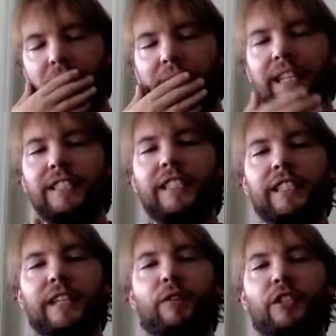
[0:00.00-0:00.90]

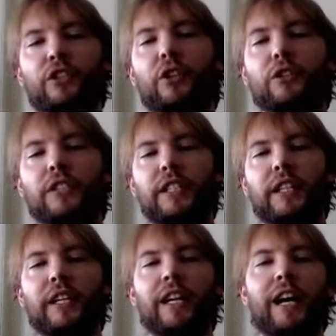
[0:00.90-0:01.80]
result
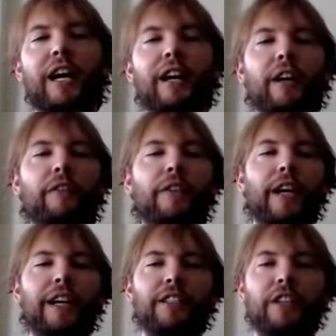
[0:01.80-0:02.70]
of
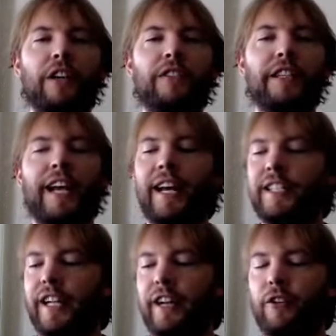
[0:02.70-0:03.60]
solving the
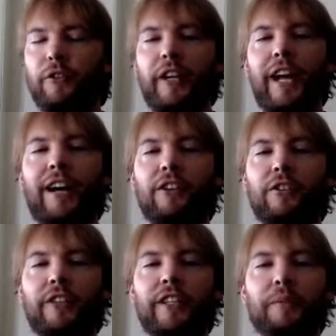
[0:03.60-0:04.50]
hash
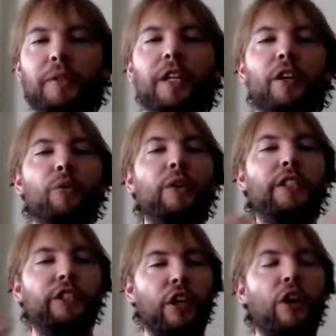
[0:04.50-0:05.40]
algorithm, which
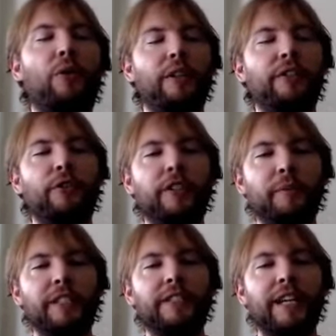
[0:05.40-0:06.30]
is always going to
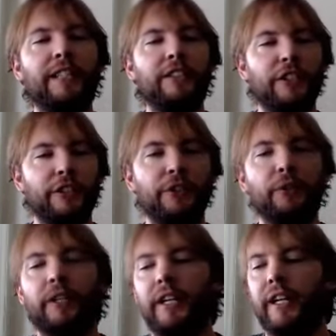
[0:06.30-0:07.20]
be set
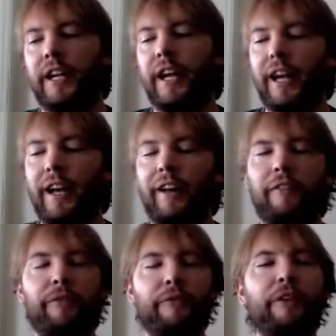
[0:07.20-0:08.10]
to
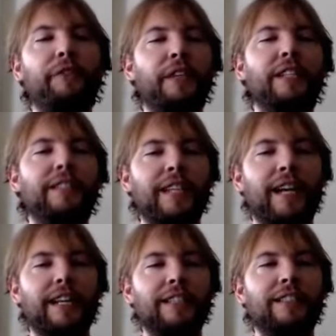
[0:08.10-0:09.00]
15
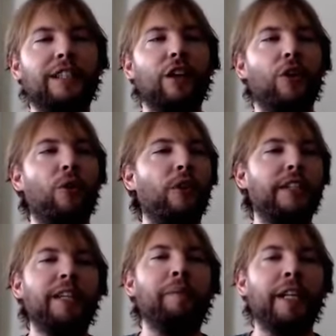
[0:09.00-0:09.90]
seconds or
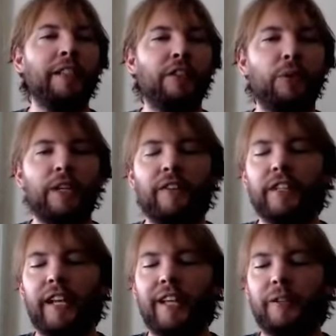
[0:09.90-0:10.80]
10 minutes or whatever
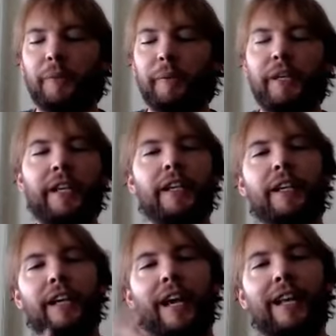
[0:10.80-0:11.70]
the case may be,
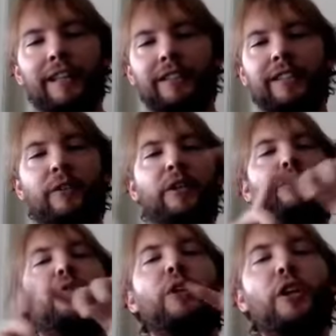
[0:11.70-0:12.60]
and the zeros
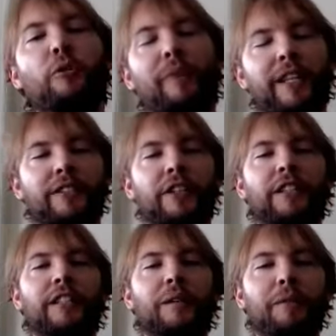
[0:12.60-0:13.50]
grow based on
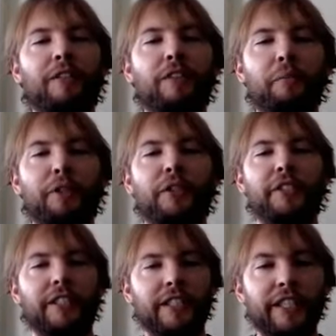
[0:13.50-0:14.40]
the number of computers
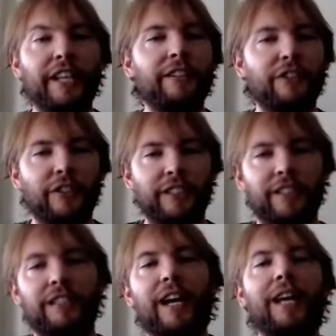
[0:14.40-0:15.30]
on the chain, so that the
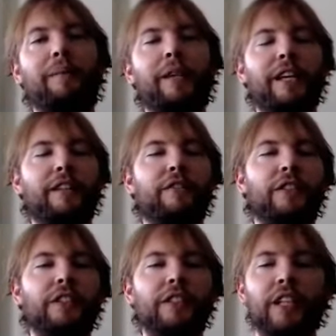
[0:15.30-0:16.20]
time
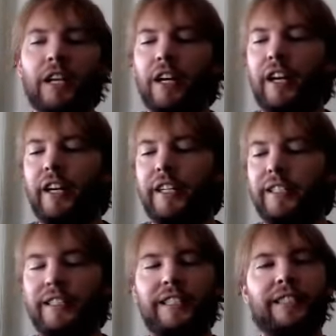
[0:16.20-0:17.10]
intervals are
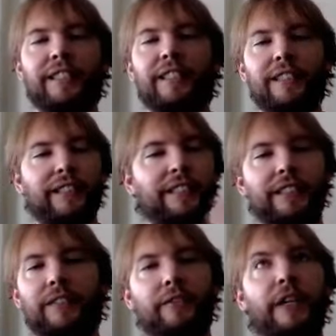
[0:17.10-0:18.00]
consistent, and this
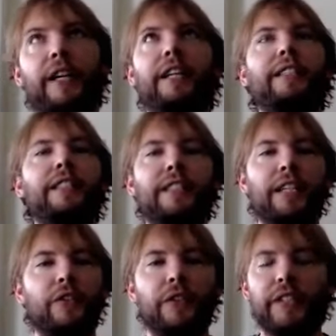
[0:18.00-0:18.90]
is a very
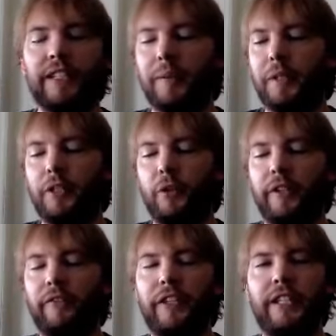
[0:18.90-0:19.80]
successful thing that Bitcoin
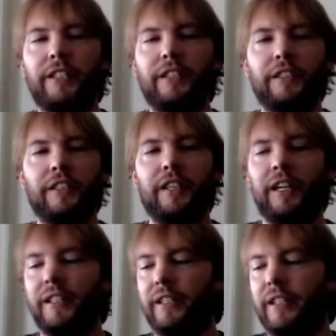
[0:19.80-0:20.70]
invented.
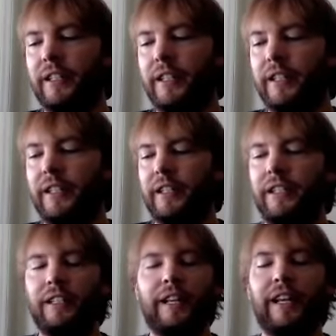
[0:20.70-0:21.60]

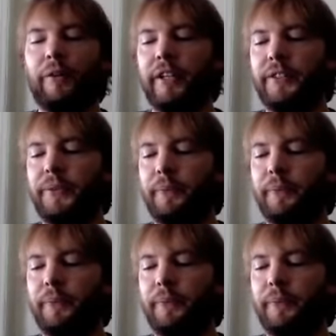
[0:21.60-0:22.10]
Anyways,